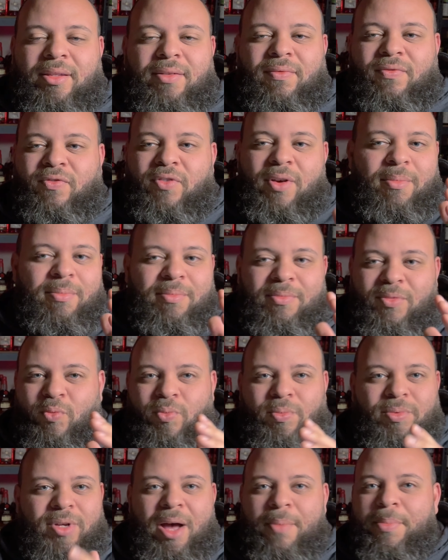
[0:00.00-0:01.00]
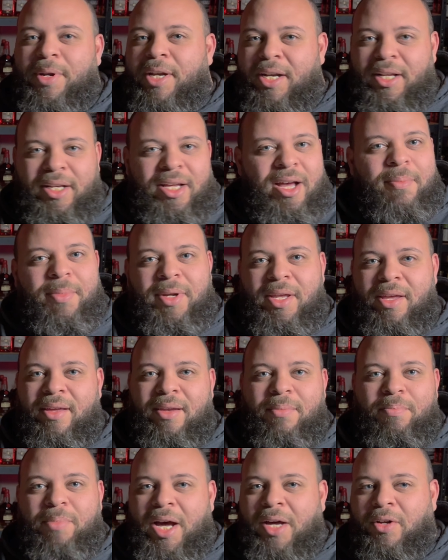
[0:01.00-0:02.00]
from company to company
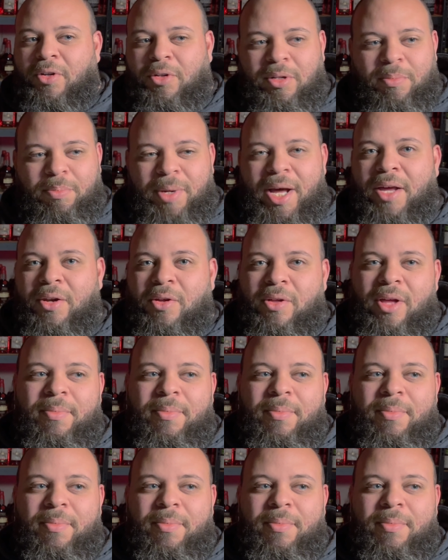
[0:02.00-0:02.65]
and bottle to bottle.